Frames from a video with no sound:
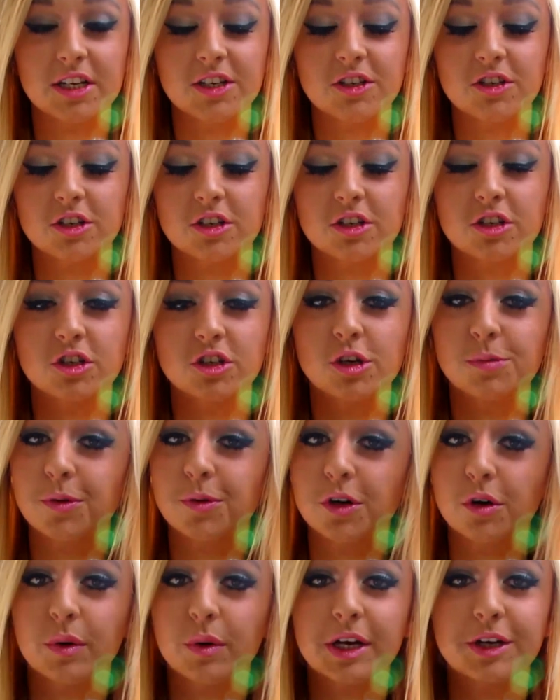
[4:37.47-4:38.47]
It's just
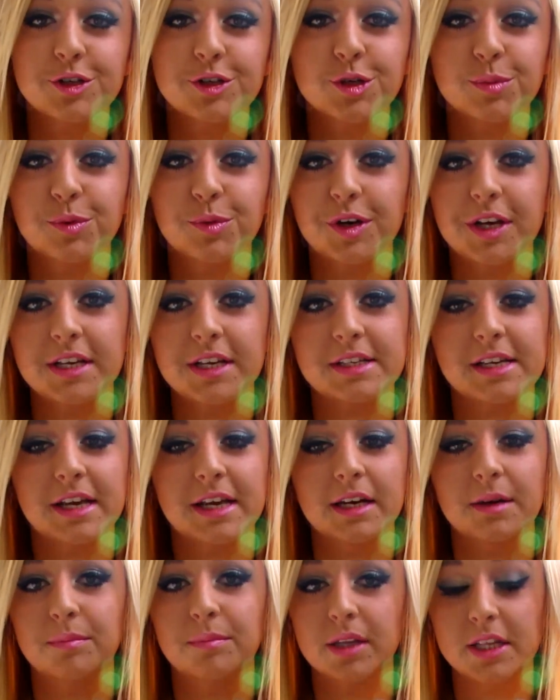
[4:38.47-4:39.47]
super quick, super easy,
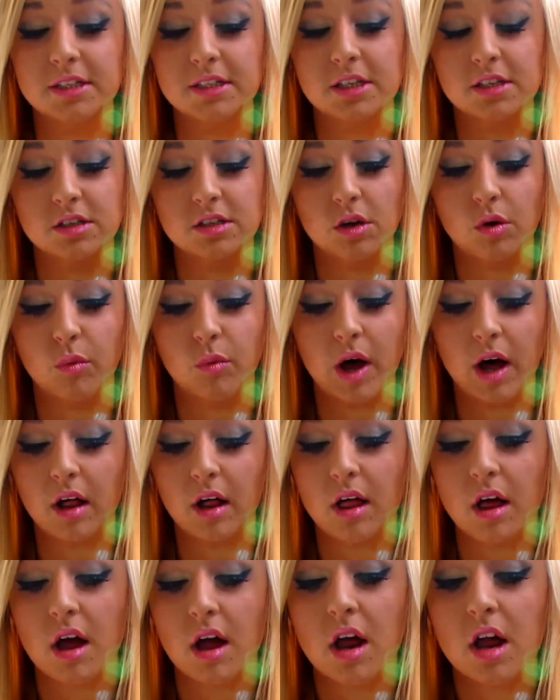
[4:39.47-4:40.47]
and it blends it so
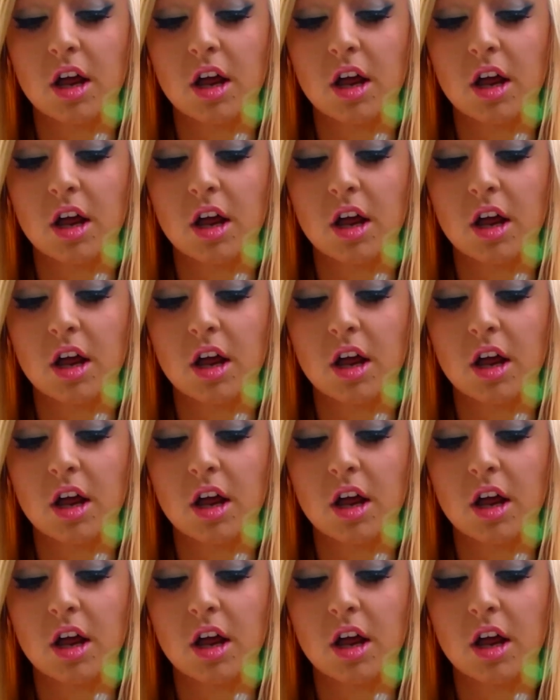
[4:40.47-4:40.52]
well.